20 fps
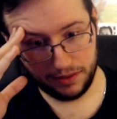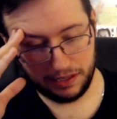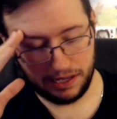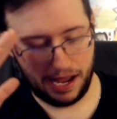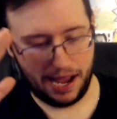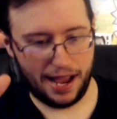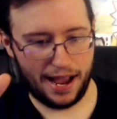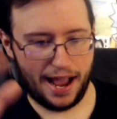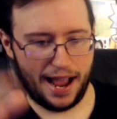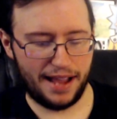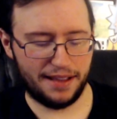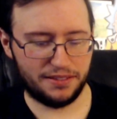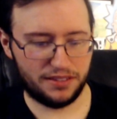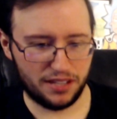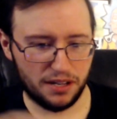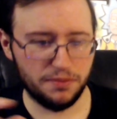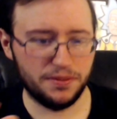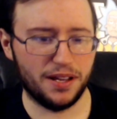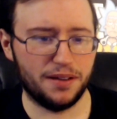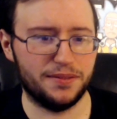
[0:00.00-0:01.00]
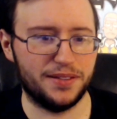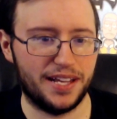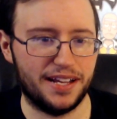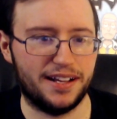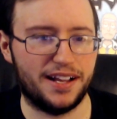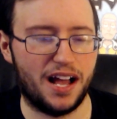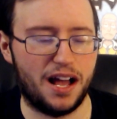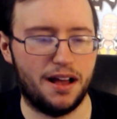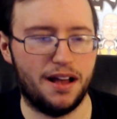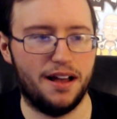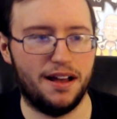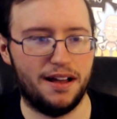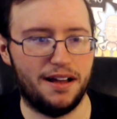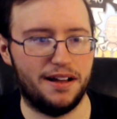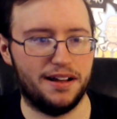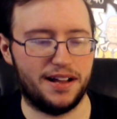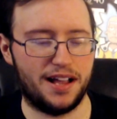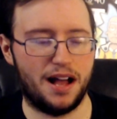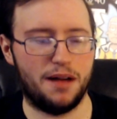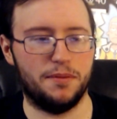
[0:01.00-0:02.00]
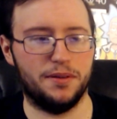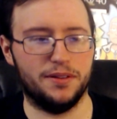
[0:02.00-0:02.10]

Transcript: I sometimes get comments